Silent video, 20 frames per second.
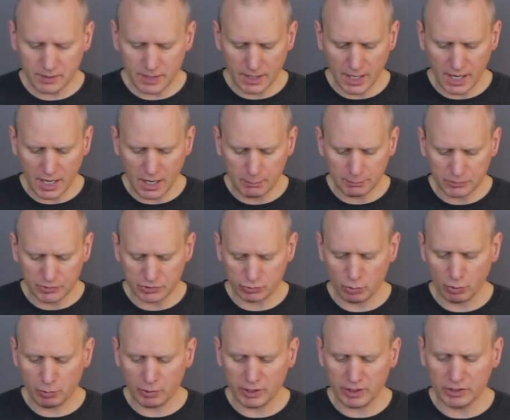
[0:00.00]

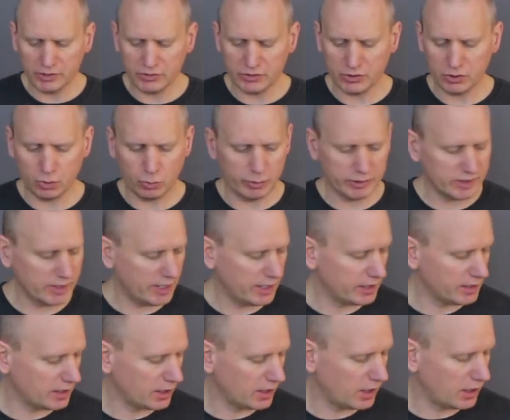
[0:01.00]
So what we're going to do, we
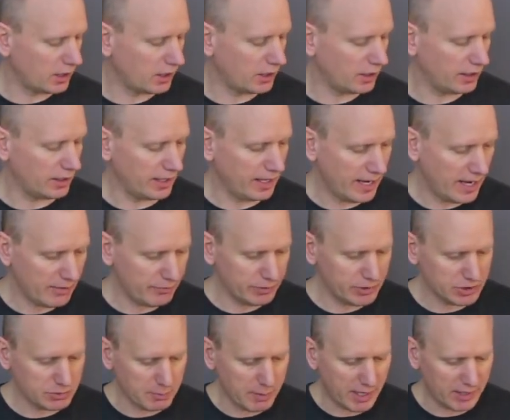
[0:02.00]
take our
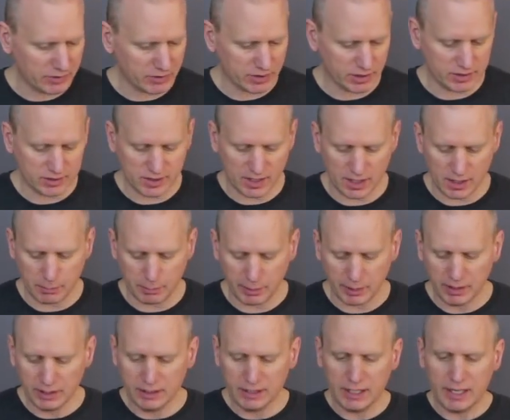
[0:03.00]
1/2-inch masking tape,
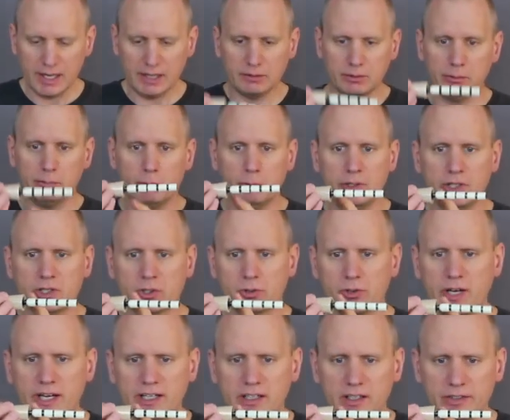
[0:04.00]
and we
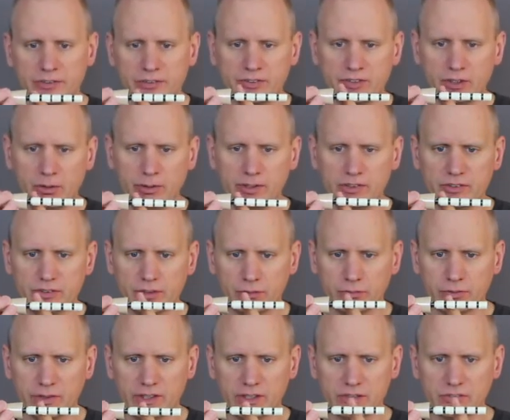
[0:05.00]
create a series
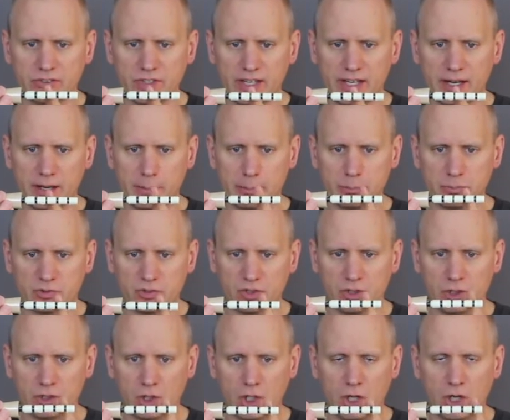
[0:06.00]
of little dams
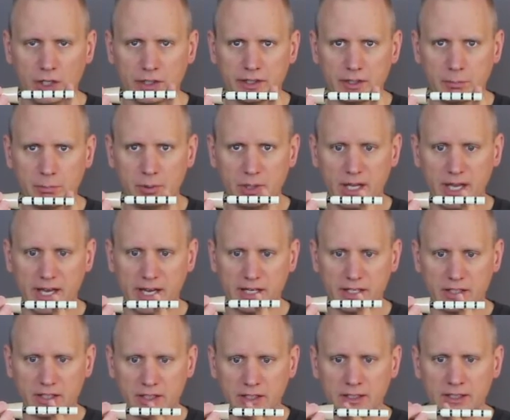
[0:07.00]
along the
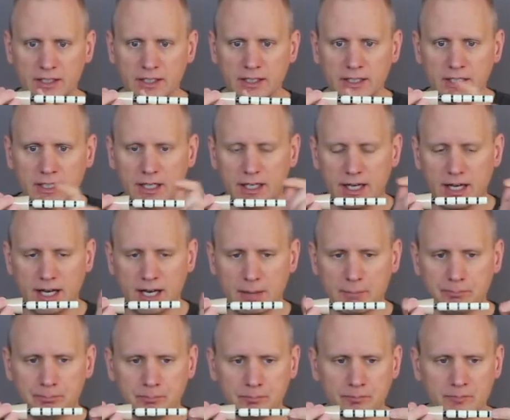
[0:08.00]
blank.
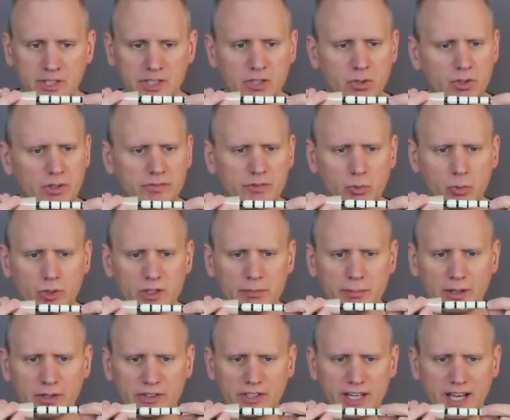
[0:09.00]
You don't have to worry
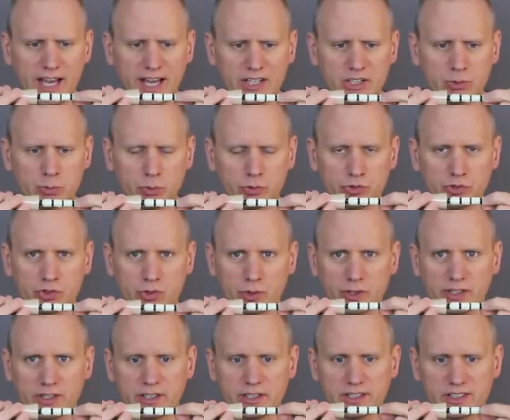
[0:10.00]
about the actual
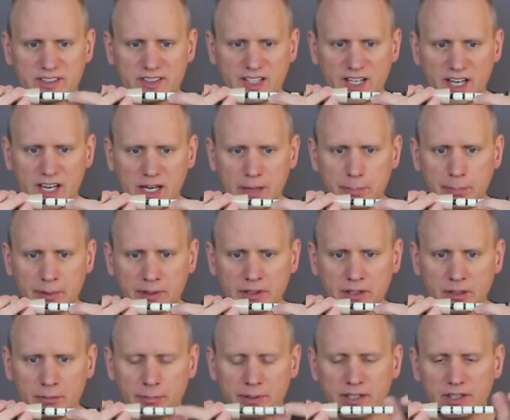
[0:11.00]
strength of the tape,
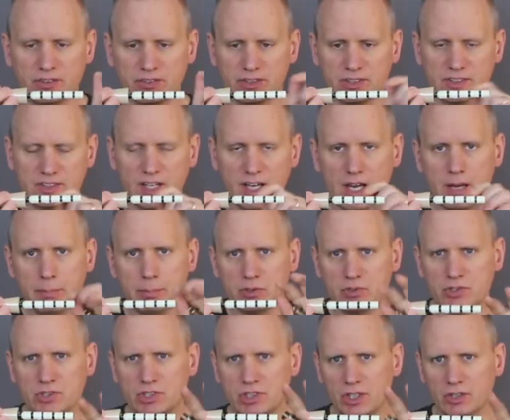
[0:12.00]
because the tape
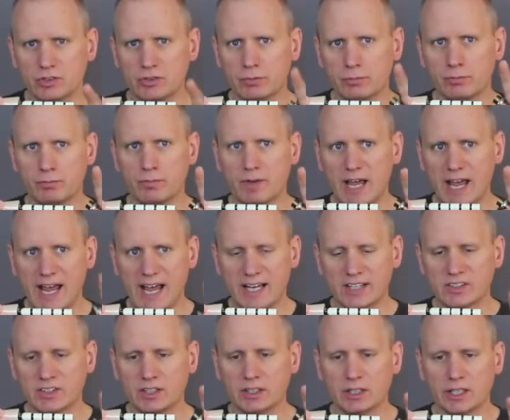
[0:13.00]
is just
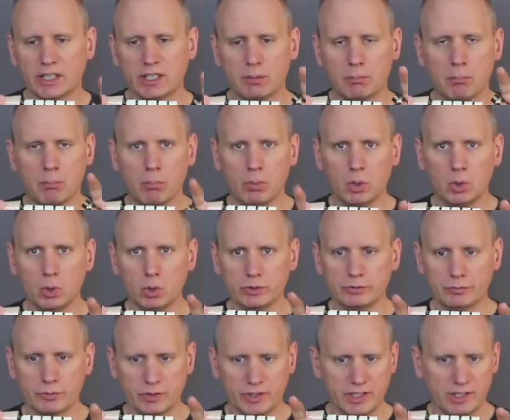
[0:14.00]
acting like a
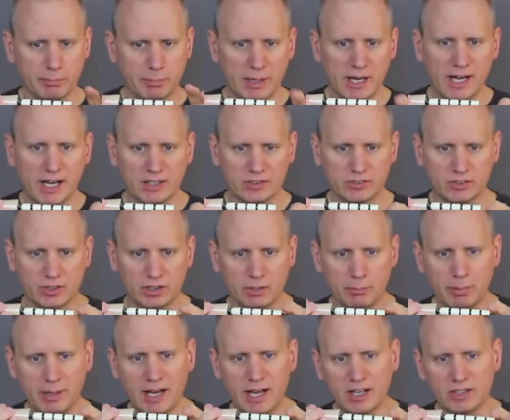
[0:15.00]
mold for the epoxy.
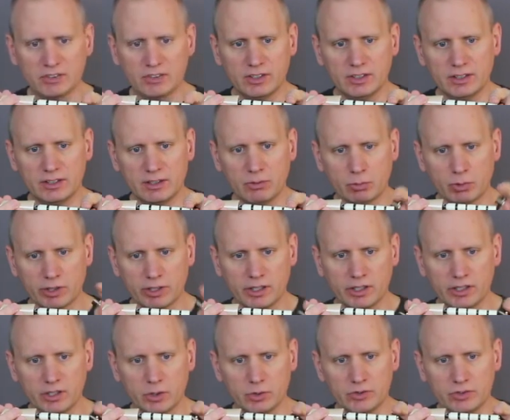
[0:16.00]
The epoxy that we're
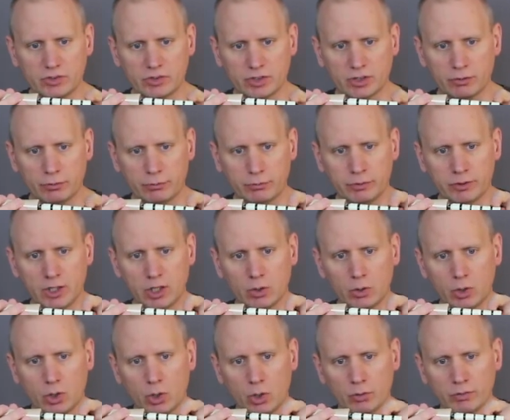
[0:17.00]
going to use is going to
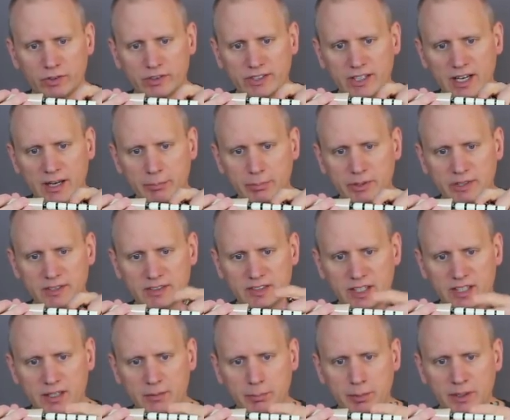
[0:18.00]
flow over top of the
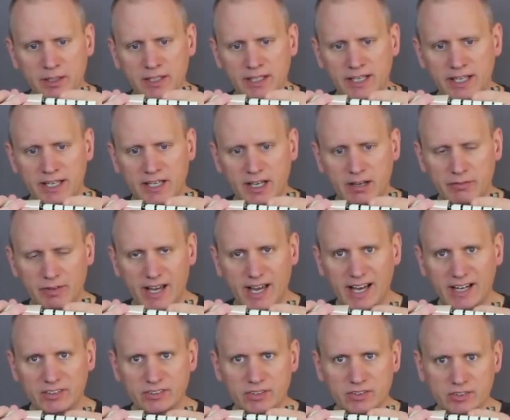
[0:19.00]
tape and have
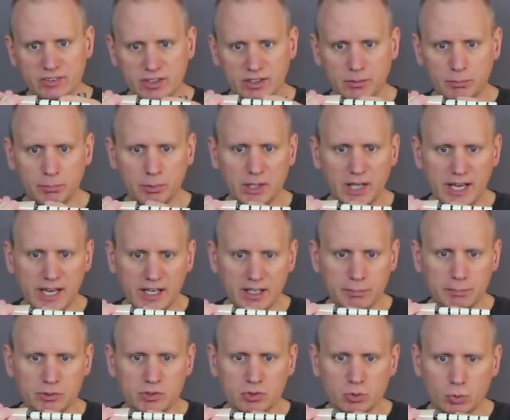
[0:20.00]
access to the
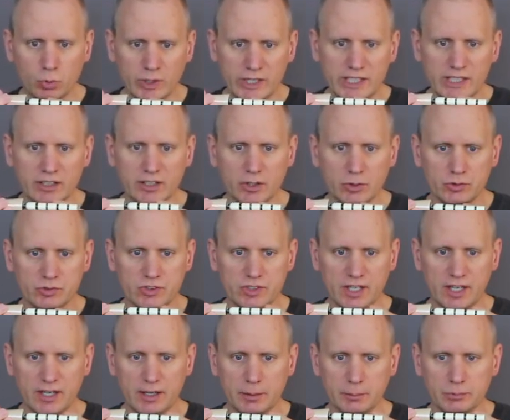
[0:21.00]
blank between those
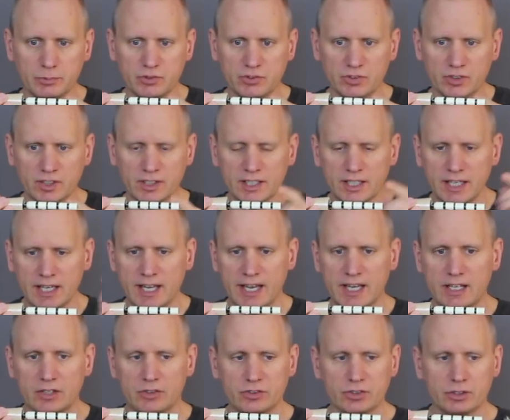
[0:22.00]
dams,
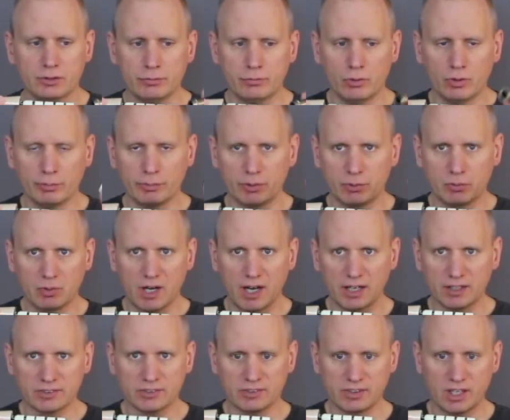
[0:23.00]
and it's going to form a
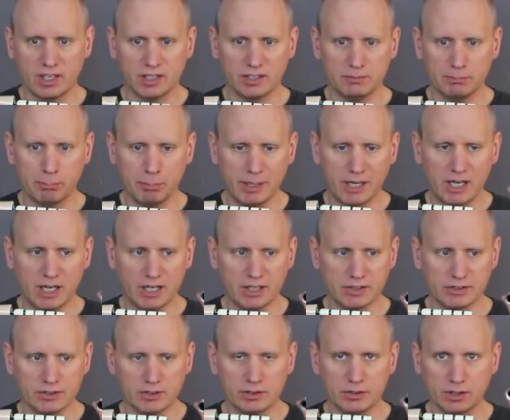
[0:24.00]
rock solid
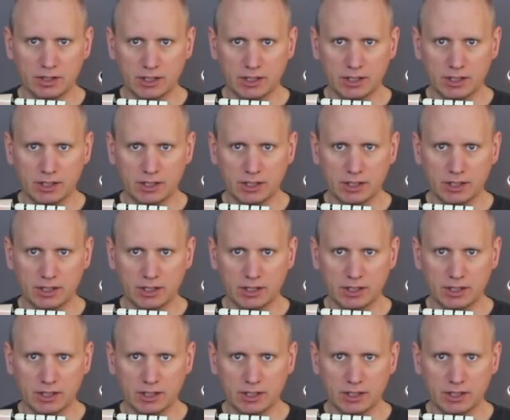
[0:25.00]
bond